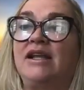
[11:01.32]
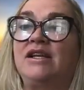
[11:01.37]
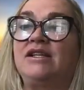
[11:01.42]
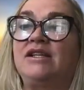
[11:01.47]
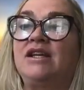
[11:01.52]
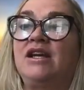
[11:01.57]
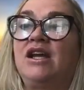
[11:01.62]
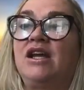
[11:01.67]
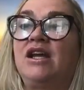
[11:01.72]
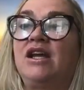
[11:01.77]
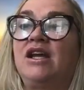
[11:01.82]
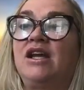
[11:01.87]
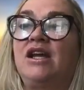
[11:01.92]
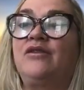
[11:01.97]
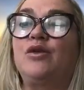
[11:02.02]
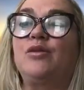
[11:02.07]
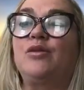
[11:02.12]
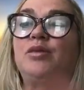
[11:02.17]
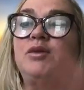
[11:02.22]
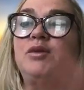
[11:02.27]
And
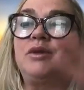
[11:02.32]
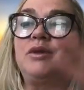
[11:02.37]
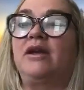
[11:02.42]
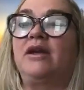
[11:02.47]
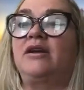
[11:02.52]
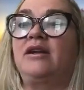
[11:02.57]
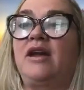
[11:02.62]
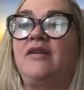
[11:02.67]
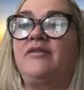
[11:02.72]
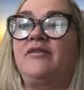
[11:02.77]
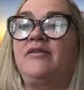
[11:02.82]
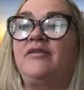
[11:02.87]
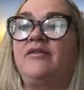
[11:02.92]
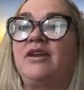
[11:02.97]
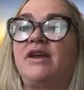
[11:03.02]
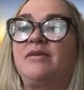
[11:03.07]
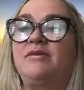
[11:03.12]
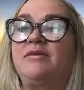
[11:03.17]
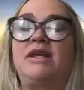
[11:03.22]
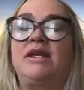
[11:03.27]
if you're planning on having a
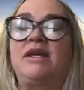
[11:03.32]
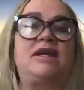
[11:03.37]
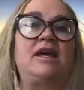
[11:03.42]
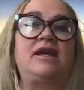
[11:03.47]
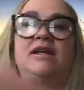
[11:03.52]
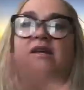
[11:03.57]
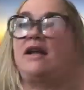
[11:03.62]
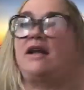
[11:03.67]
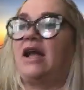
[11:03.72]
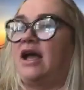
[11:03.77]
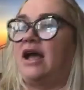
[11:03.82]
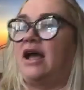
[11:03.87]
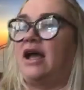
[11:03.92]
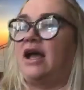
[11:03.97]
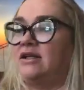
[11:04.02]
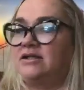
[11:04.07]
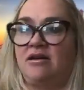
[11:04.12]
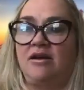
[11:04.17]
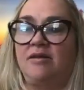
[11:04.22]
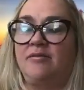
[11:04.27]
family, get it ahead
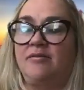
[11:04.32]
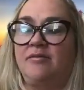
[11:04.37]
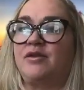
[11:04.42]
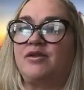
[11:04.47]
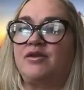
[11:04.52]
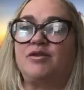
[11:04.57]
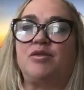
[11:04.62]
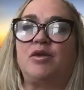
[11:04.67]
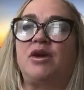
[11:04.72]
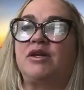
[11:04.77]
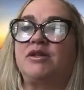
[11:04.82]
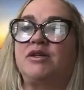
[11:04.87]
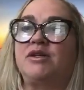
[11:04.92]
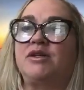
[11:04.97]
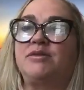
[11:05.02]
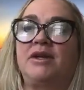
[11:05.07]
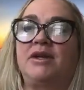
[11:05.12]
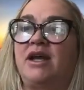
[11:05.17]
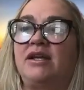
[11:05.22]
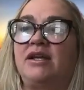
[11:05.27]
of time. There's products we
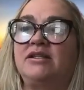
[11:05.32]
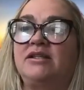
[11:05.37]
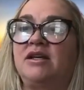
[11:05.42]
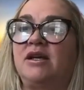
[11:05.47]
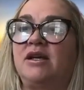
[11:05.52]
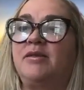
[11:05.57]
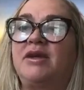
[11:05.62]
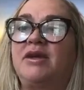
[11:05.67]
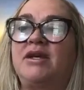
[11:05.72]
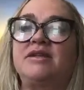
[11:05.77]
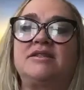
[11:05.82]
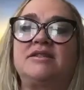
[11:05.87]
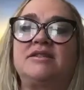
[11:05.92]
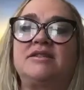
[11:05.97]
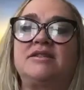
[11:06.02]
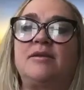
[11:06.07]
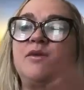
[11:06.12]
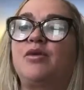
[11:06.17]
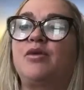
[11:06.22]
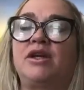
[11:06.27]
can get ahead of time, because
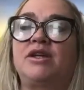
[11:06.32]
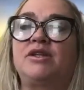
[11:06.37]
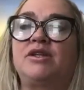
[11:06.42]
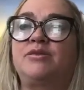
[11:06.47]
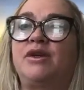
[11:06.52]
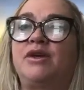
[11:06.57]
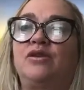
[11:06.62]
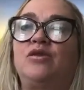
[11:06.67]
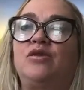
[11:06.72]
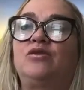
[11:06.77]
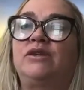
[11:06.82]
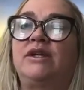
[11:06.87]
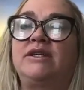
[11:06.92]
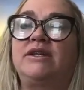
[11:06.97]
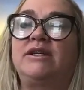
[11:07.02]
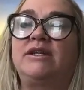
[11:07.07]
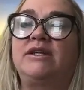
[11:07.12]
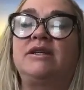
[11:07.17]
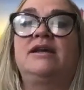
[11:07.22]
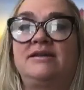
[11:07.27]
some of the products we can only
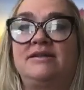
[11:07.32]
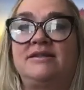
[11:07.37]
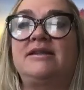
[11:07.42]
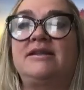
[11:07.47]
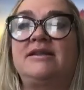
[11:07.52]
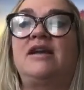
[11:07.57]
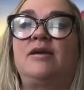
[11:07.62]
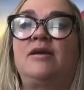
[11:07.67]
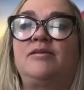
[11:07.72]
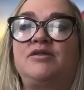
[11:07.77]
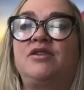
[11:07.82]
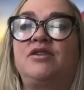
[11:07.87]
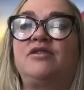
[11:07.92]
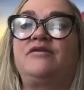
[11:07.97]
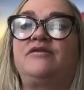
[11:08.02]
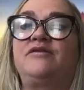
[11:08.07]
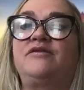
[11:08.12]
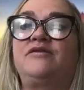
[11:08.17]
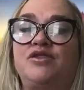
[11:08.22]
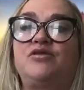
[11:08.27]
sell up to
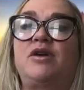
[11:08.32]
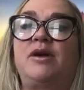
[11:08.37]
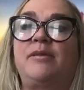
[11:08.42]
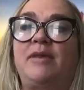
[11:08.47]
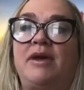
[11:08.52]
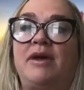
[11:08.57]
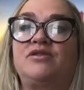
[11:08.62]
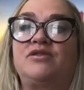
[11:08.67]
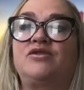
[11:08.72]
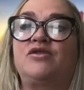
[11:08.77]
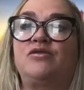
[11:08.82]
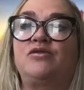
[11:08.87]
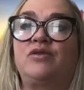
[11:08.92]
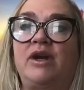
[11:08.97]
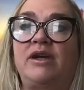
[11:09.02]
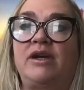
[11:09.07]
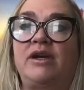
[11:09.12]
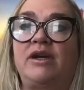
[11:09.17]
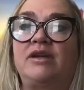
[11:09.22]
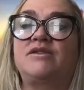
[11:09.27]
the first trimester,
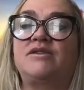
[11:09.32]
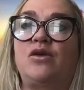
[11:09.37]
right?